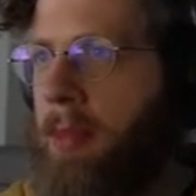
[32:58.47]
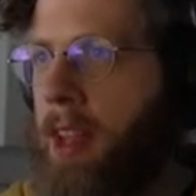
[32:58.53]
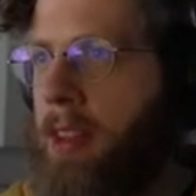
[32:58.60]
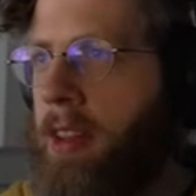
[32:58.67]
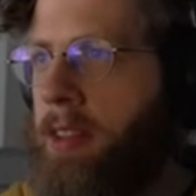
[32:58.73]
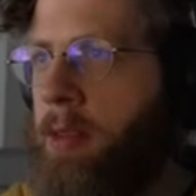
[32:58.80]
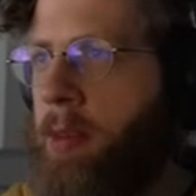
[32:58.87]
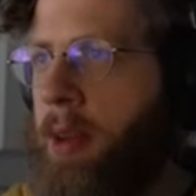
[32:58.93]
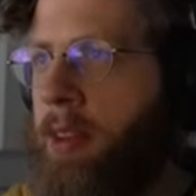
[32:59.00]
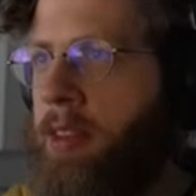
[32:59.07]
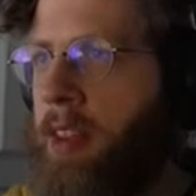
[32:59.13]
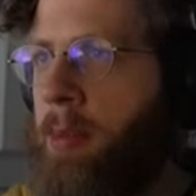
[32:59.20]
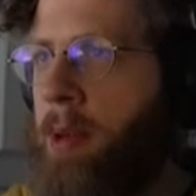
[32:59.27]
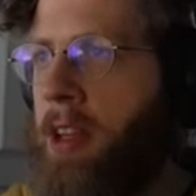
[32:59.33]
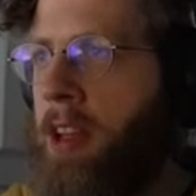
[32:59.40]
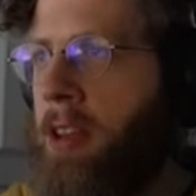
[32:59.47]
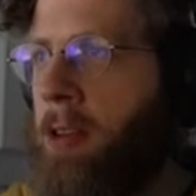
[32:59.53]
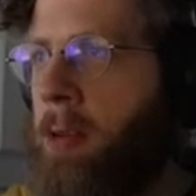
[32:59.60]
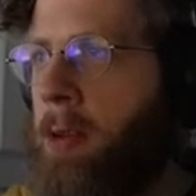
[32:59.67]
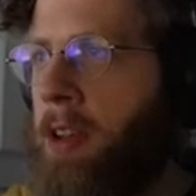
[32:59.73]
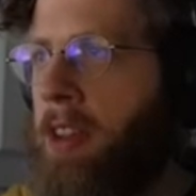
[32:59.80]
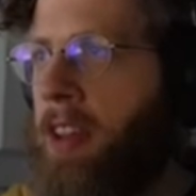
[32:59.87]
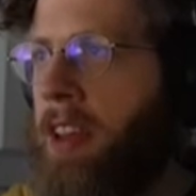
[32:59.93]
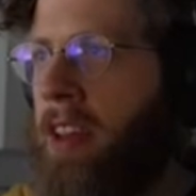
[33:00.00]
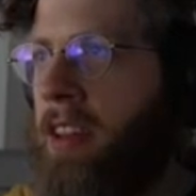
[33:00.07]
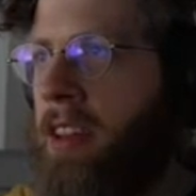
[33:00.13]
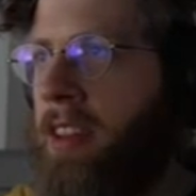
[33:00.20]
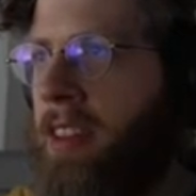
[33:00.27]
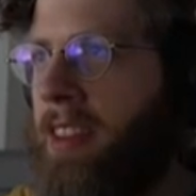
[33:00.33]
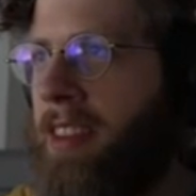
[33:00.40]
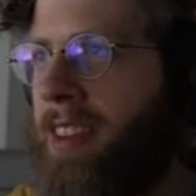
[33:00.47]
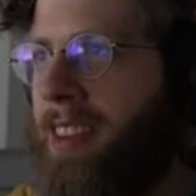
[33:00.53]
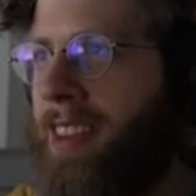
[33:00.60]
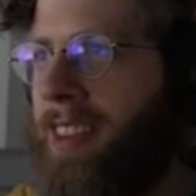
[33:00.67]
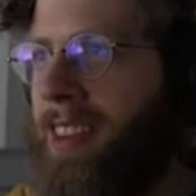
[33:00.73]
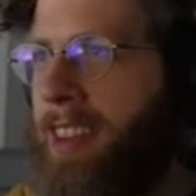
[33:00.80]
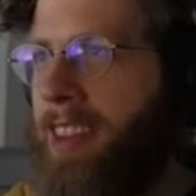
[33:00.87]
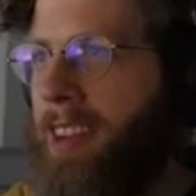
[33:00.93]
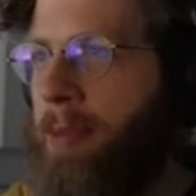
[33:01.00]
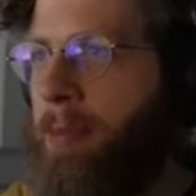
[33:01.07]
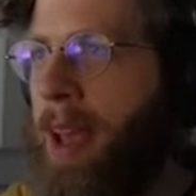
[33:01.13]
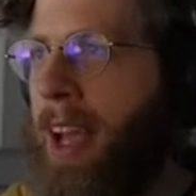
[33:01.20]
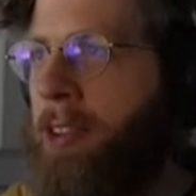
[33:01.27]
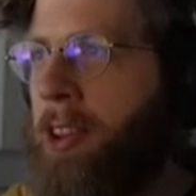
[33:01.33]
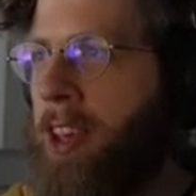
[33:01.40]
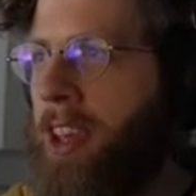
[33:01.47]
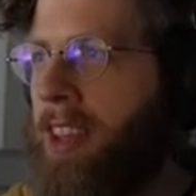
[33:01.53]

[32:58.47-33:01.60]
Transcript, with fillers: Let's mix up another one then. Magic